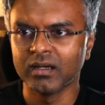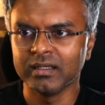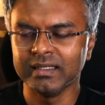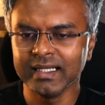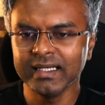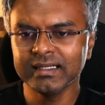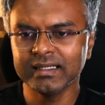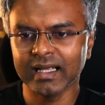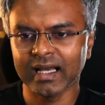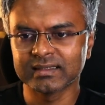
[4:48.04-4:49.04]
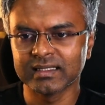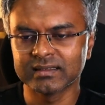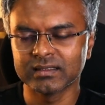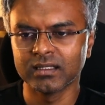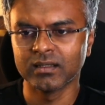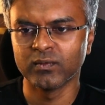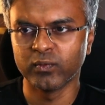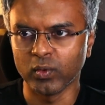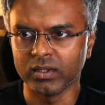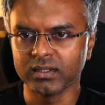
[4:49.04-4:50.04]
delete the assets
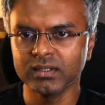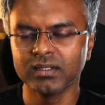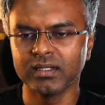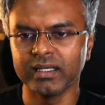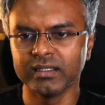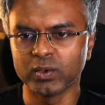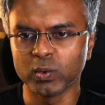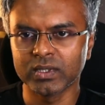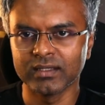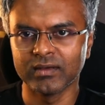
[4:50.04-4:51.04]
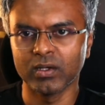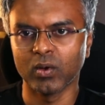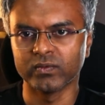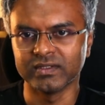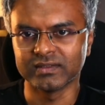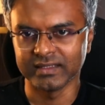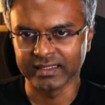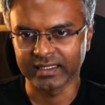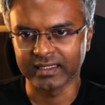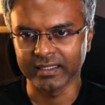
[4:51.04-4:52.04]
folder in the root level of this
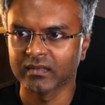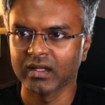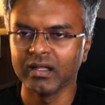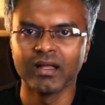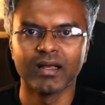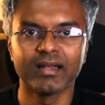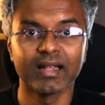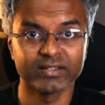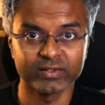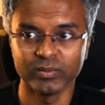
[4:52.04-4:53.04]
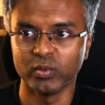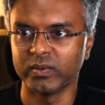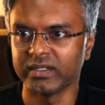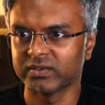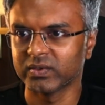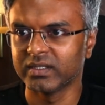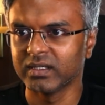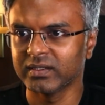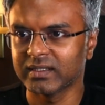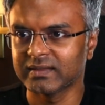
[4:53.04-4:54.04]
directory. It has removed it. So here
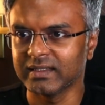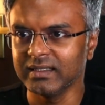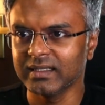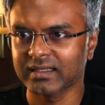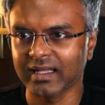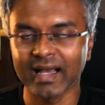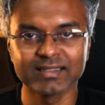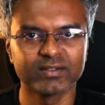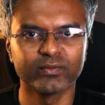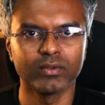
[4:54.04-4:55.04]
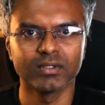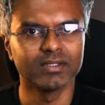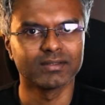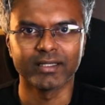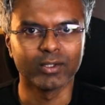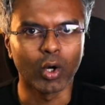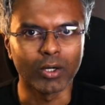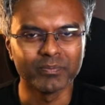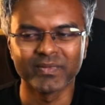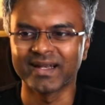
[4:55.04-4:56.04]
you can see that the assets folder is like gone,
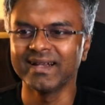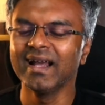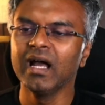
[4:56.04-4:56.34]
right?